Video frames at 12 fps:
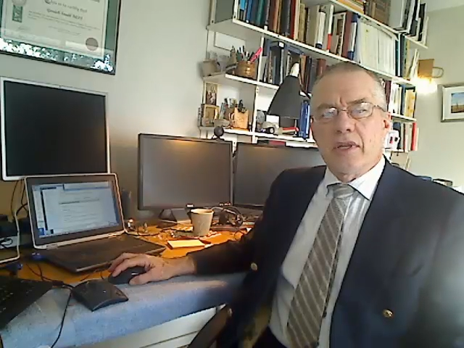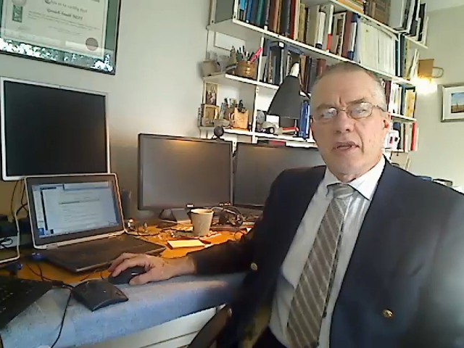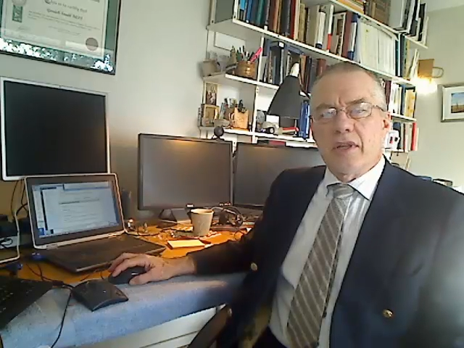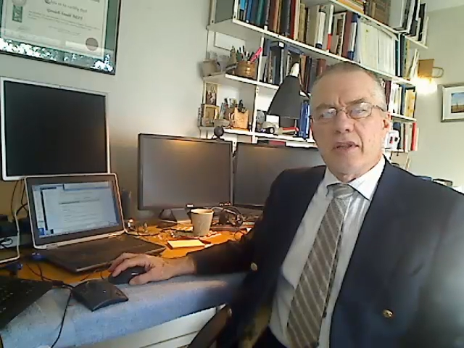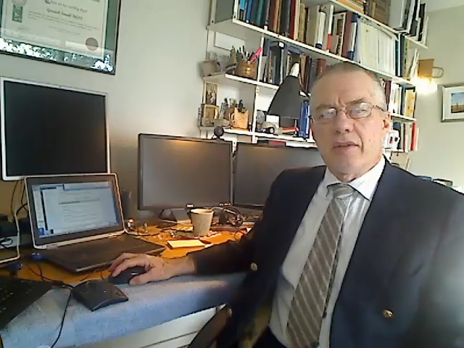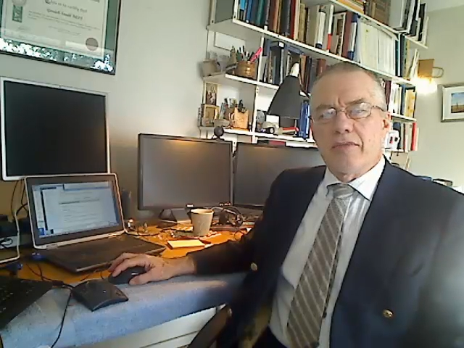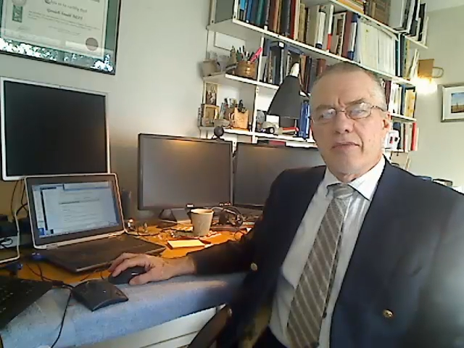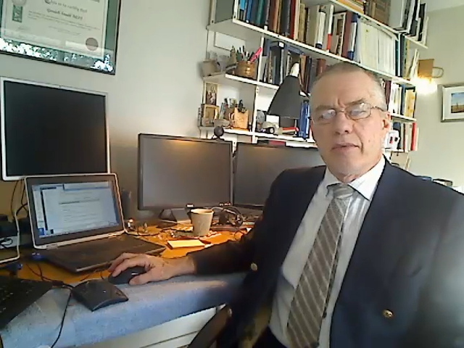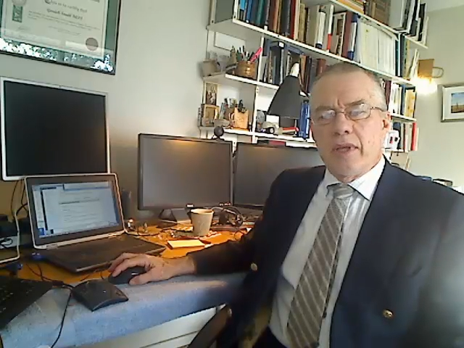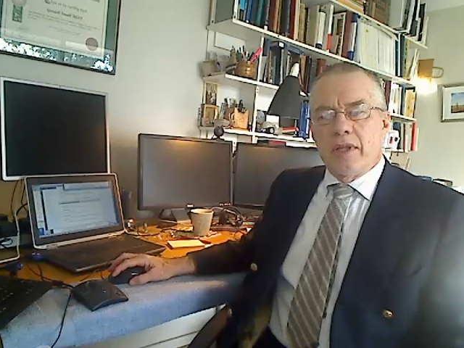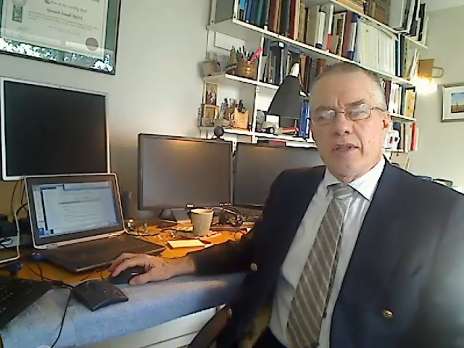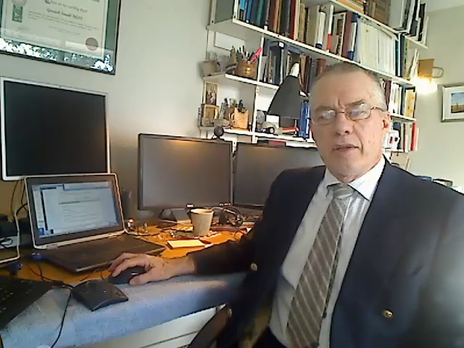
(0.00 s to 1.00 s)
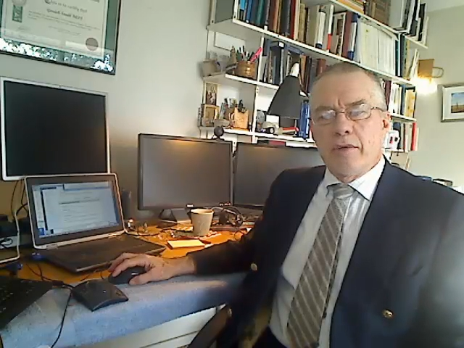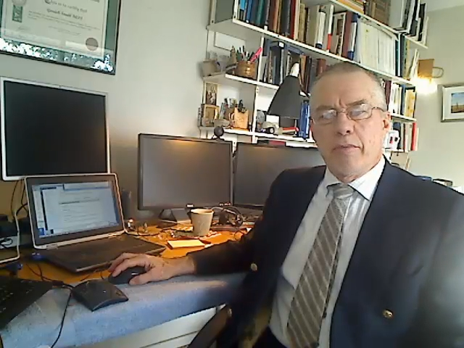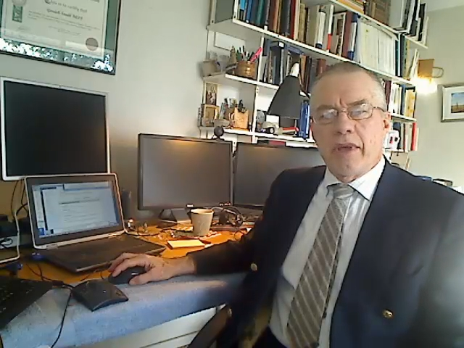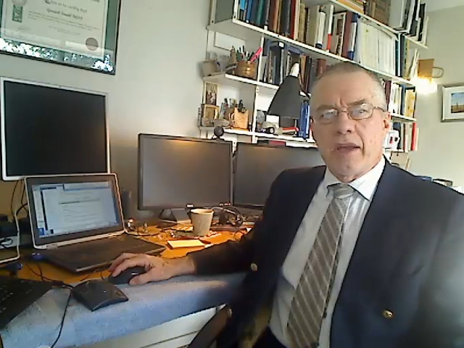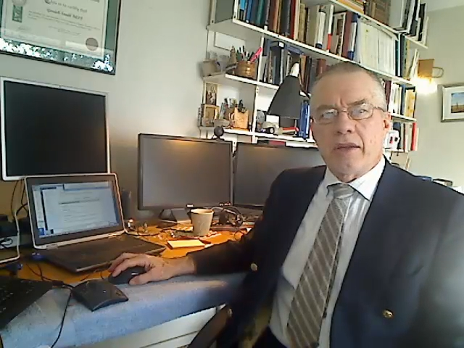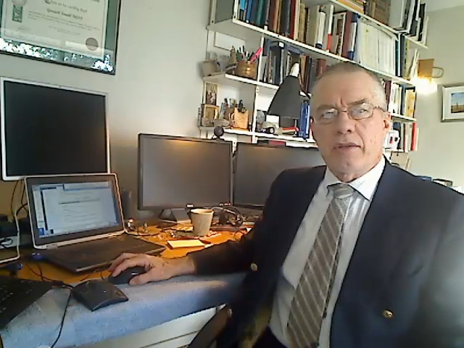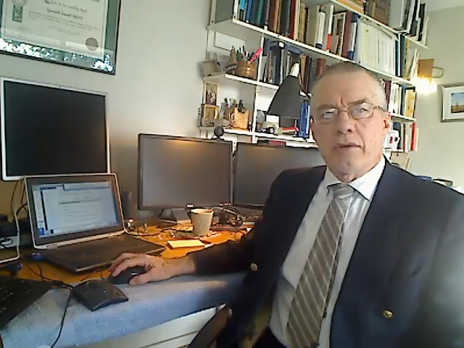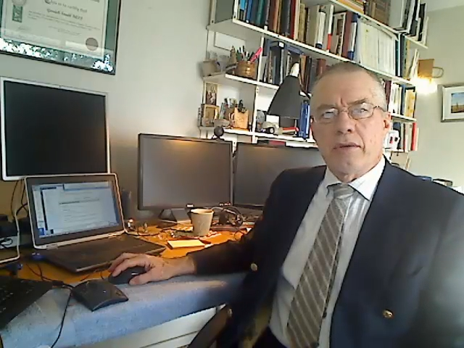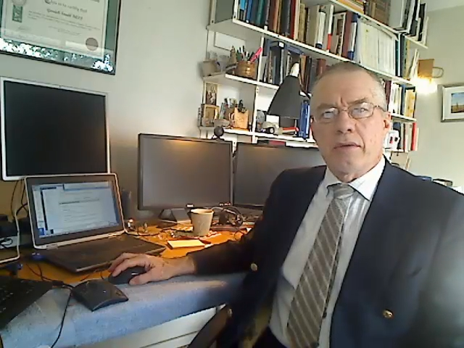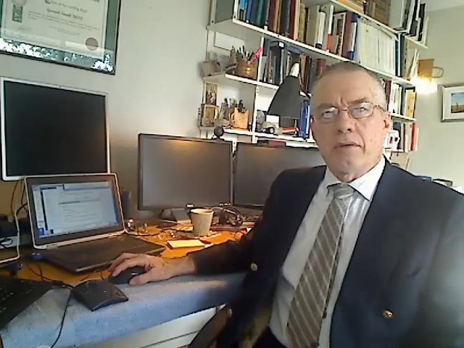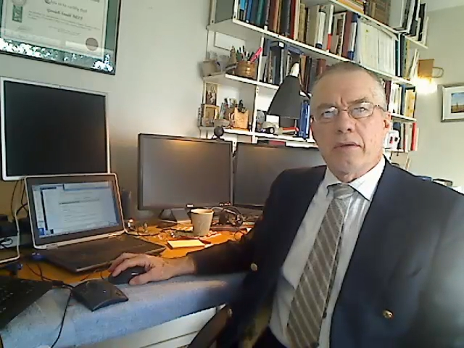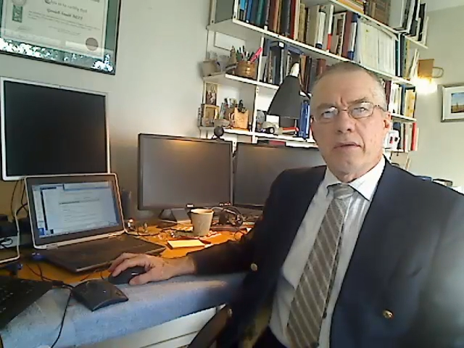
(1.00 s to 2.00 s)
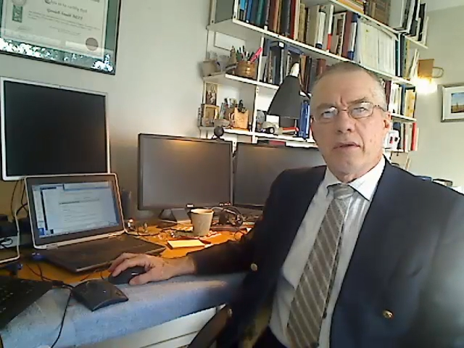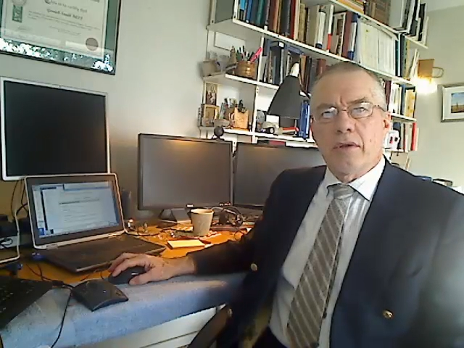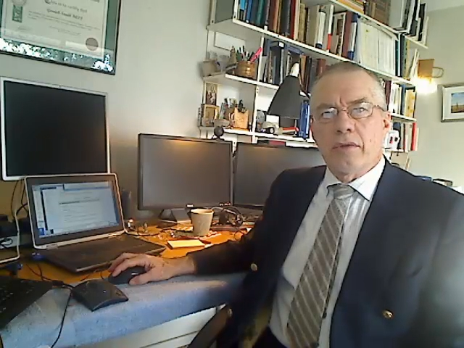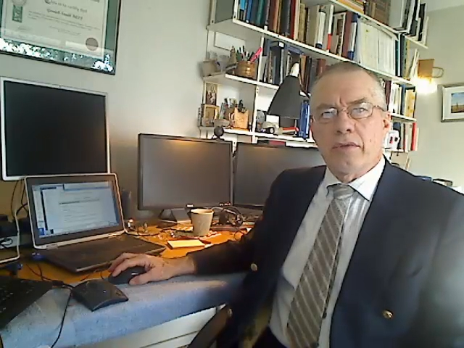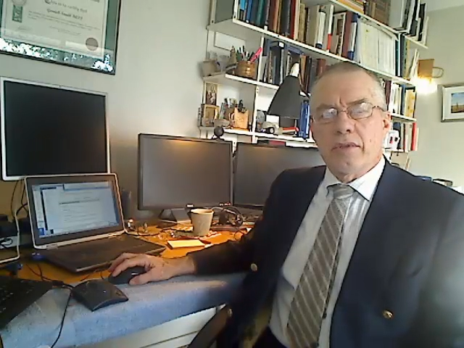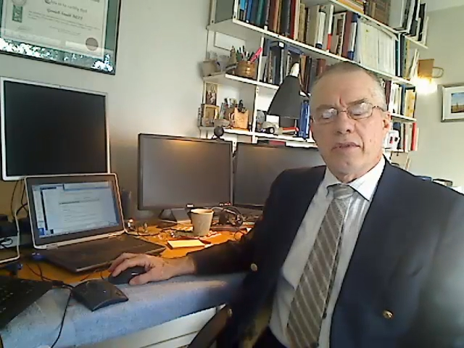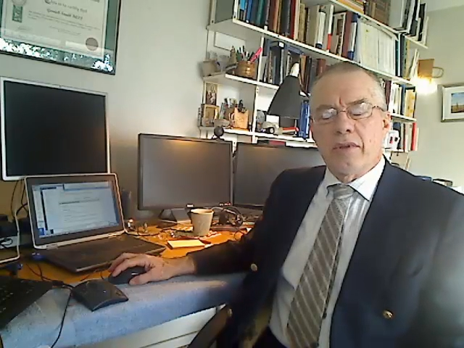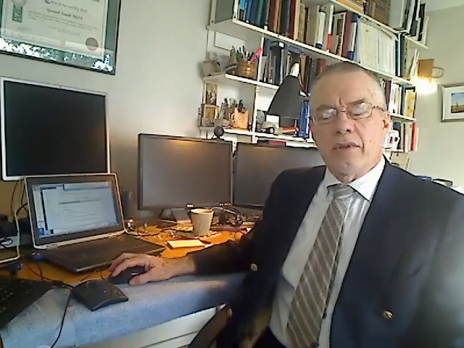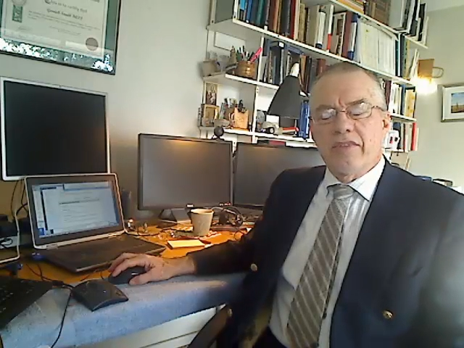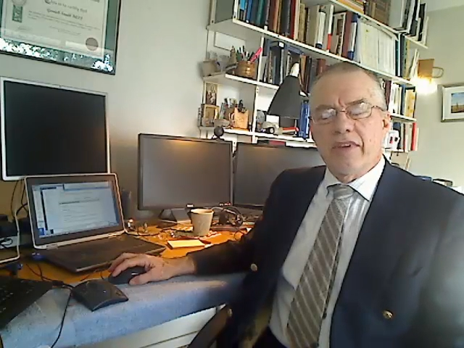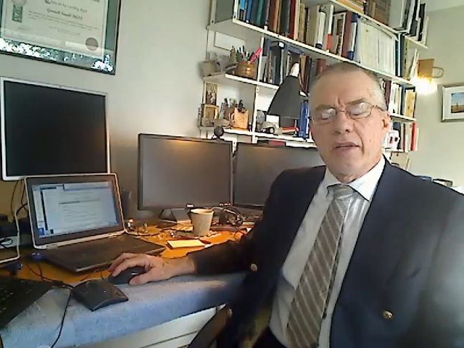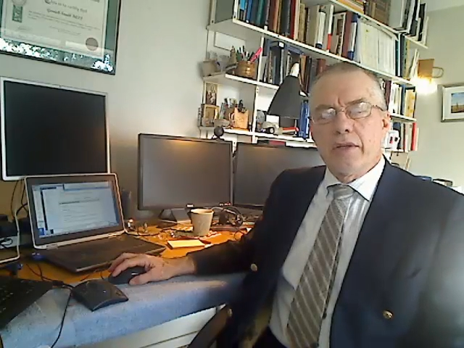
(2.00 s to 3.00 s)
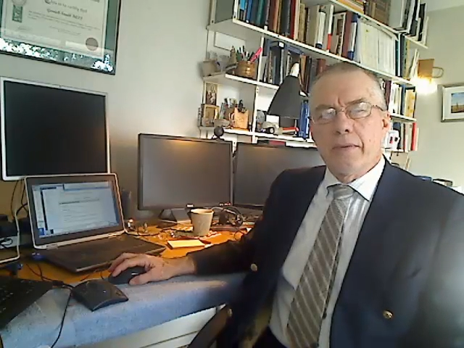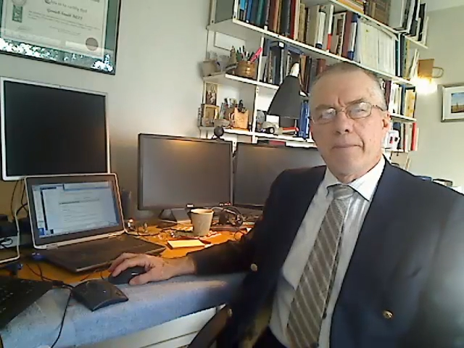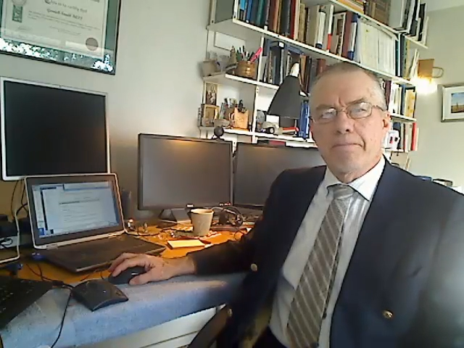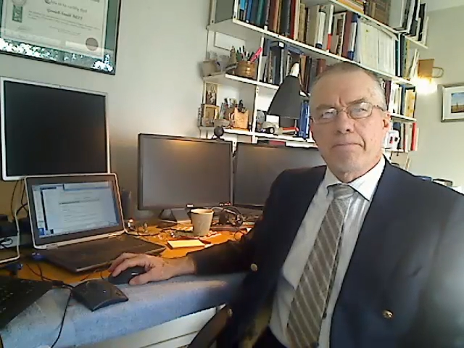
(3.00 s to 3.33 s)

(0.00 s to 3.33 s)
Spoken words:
and their impact on value.